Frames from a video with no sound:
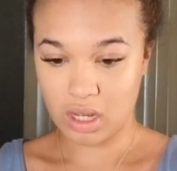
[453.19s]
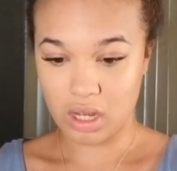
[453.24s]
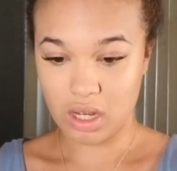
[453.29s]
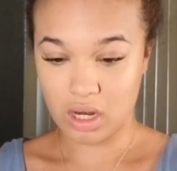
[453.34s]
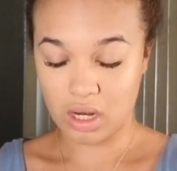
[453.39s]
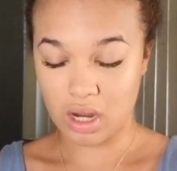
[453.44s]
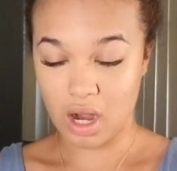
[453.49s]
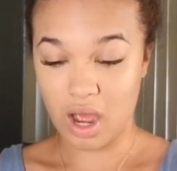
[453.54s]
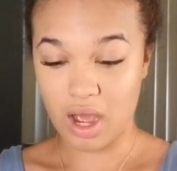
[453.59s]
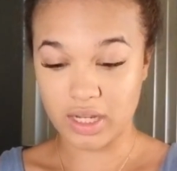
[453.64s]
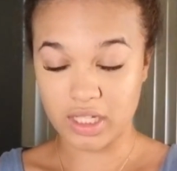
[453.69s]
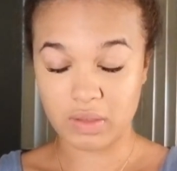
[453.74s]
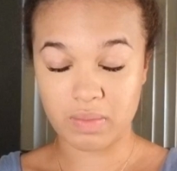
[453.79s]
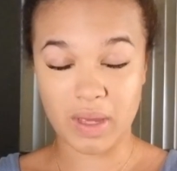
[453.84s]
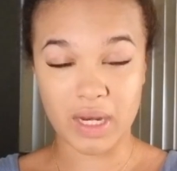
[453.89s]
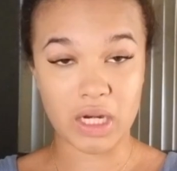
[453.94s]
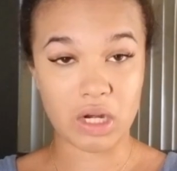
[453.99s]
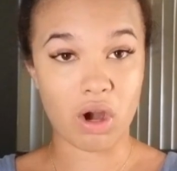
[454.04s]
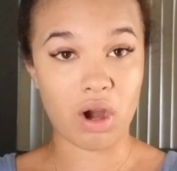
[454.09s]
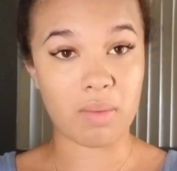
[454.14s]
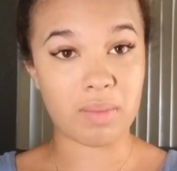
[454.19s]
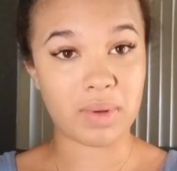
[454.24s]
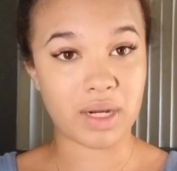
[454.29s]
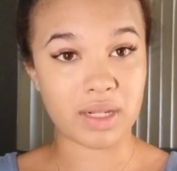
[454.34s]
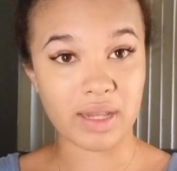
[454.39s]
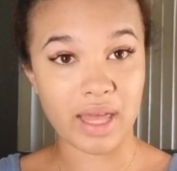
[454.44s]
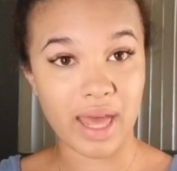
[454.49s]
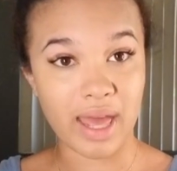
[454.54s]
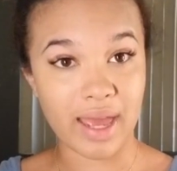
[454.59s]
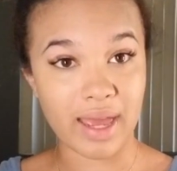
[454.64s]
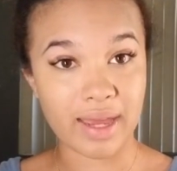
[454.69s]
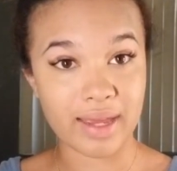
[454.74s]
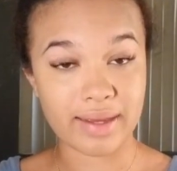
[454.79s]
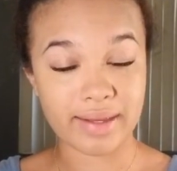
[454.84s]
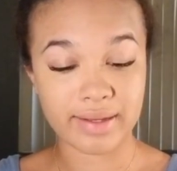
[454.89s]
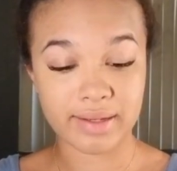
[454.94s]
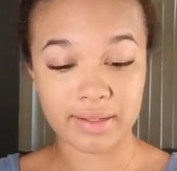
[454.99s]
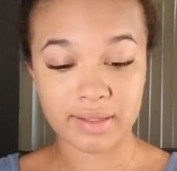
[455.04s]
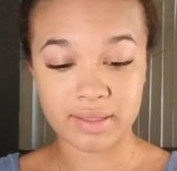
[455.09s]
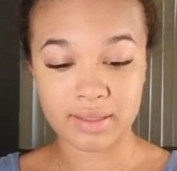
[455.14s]
not spend an arm and a leg.
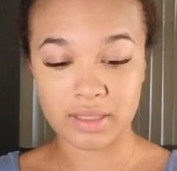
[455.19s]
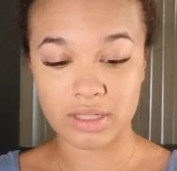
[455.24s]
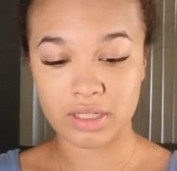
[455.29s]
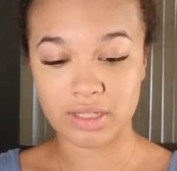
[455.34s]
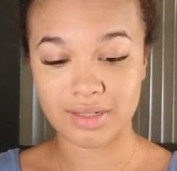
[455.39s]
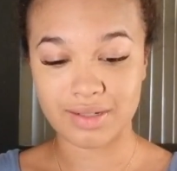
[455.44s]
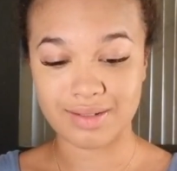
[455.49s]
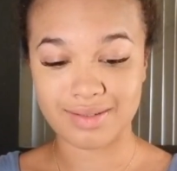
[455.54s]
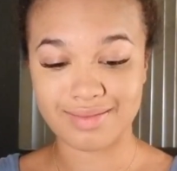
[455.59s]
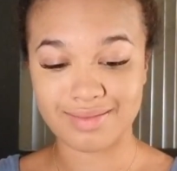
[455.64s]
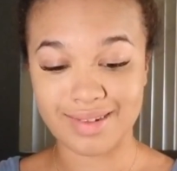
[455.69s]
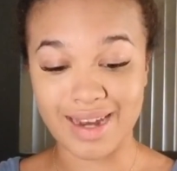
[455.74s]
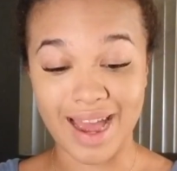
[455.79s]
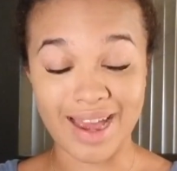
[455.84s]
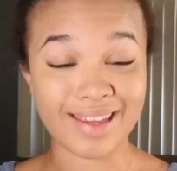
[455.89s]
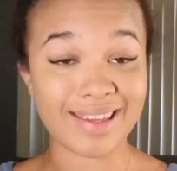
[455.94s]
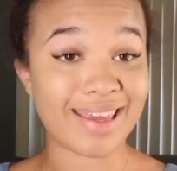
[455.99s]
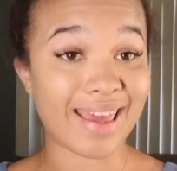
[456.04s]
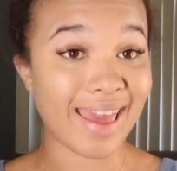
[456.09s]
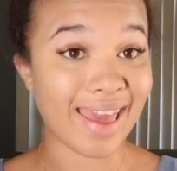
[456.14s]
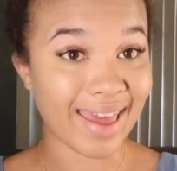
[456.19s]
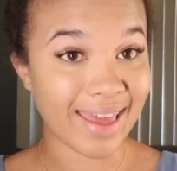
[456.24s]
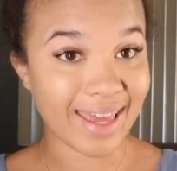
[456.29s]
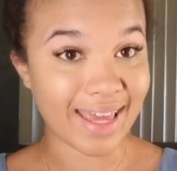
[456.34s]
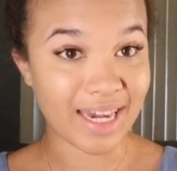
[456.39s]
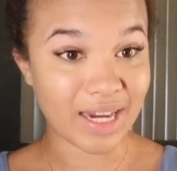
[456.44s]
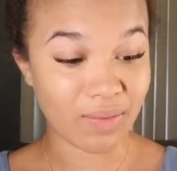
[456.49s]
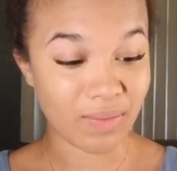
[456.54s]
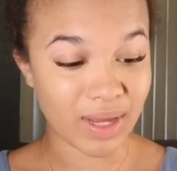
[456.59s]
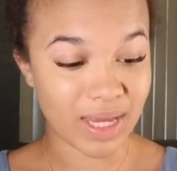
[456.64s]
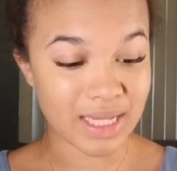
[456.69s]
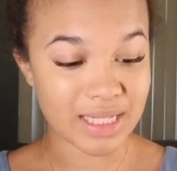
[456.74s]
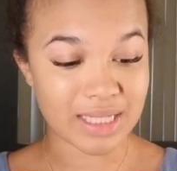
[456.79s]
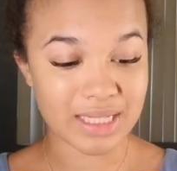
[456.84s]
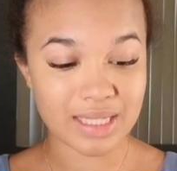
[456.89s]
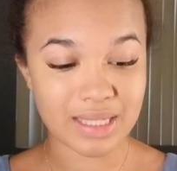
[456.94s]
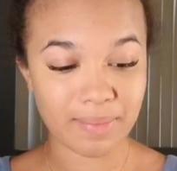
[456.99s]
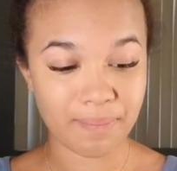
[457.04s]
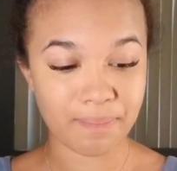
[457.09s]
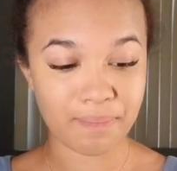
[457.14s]
Not yet,
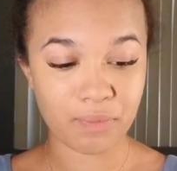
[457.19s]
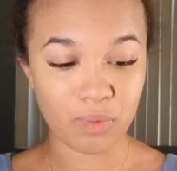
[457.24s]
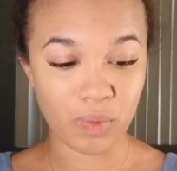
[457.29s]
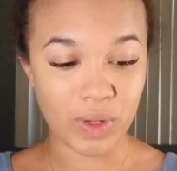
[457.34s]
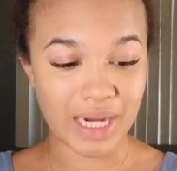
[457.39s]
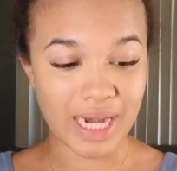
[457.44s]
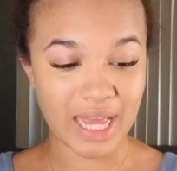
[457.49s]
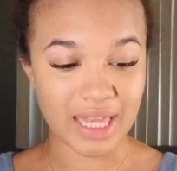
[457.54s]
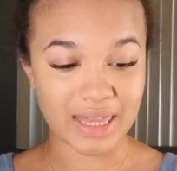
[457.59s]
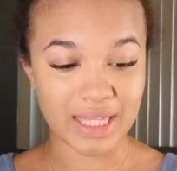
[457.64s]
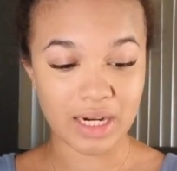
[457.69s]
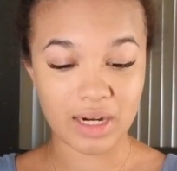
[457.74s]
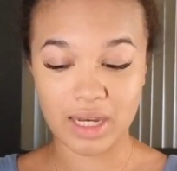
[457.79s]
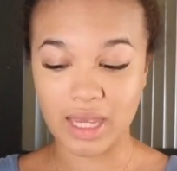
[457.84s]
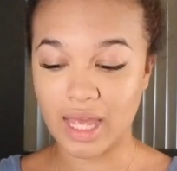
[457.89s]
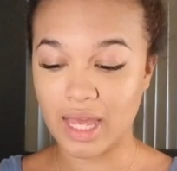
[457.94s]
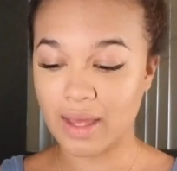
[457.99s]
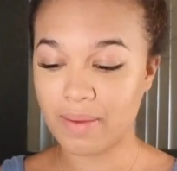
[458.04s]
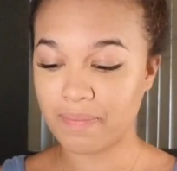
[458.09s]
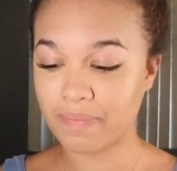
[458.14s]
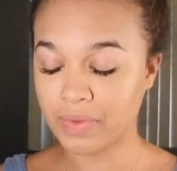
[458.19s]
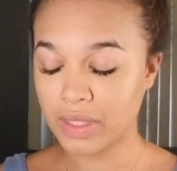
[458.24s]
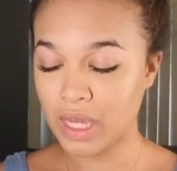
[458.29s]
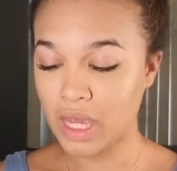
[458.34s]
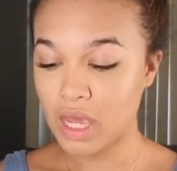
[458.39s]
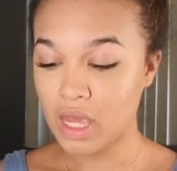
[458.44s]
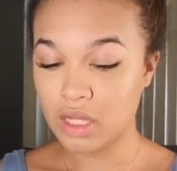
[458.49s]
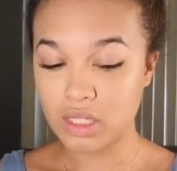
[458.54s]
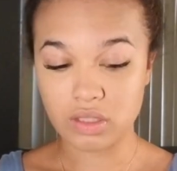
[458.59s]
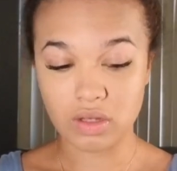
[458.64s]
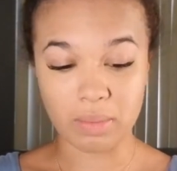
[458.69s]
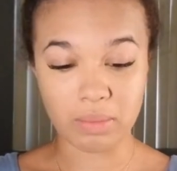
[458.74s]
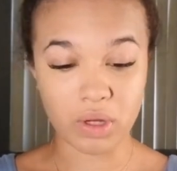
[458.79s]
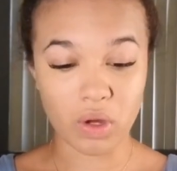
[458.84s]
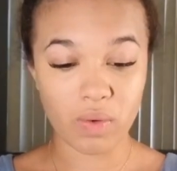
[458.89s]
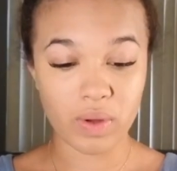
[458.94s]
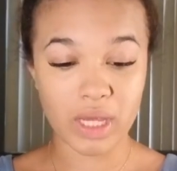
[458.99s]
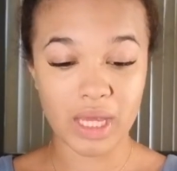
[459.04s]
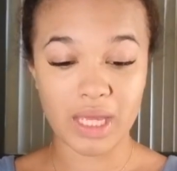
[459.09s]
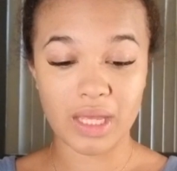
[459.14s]
anyways. We're not there yet. So I'm
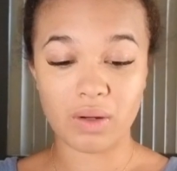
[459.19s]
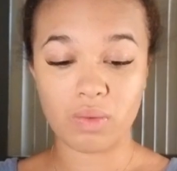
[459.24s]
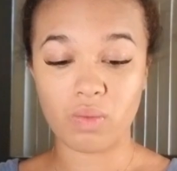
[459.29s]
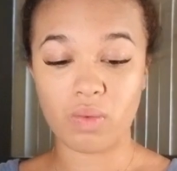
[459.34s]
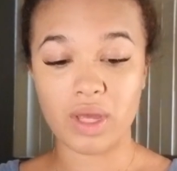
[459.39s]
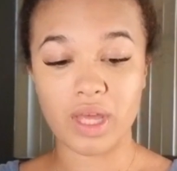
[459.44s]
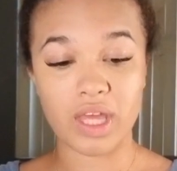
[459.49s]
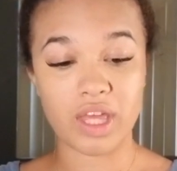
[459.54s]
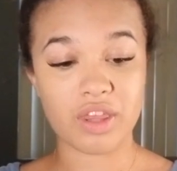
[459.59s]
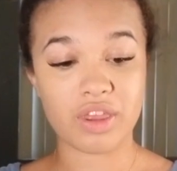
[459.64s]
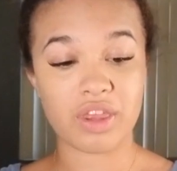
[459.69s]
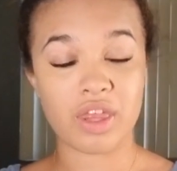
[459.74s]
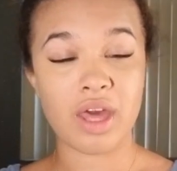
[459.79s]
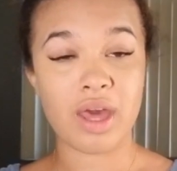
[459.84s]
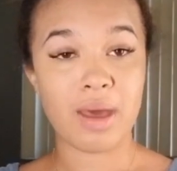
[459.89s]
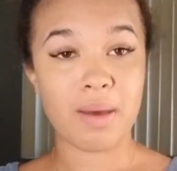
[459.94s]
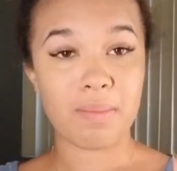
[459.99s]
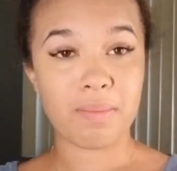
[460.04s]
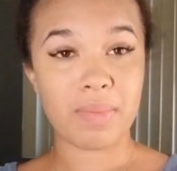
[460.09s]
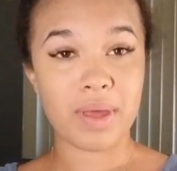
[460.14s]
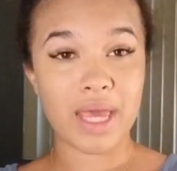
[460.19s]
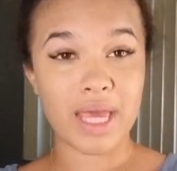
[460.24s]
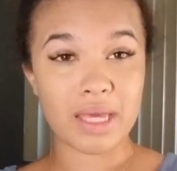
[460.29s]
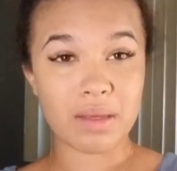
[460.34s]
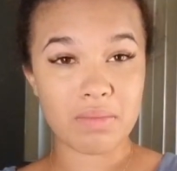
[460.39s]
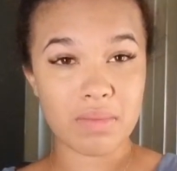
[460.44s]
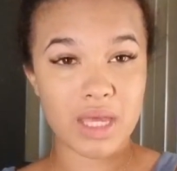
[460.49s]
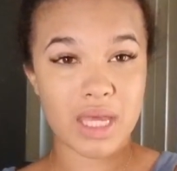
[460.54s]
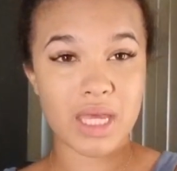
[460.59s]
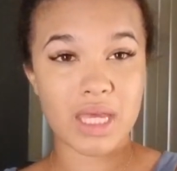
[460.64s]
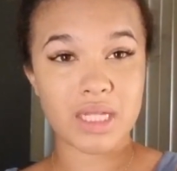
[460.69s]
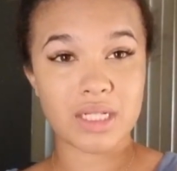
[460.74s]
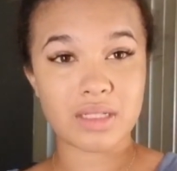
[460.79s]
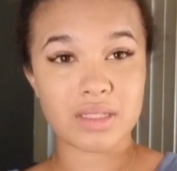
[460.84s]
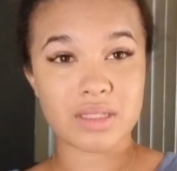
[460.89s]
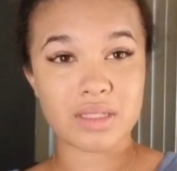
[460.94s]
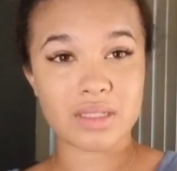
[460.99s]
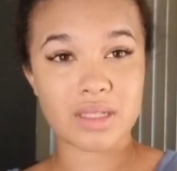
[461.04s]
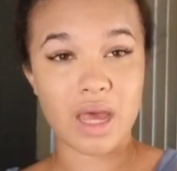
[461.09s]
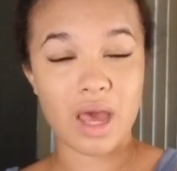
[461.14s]
going in with
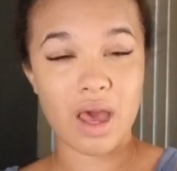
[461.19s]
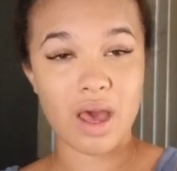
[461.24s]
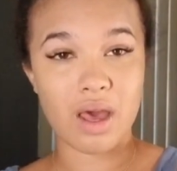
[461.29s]
Pigments.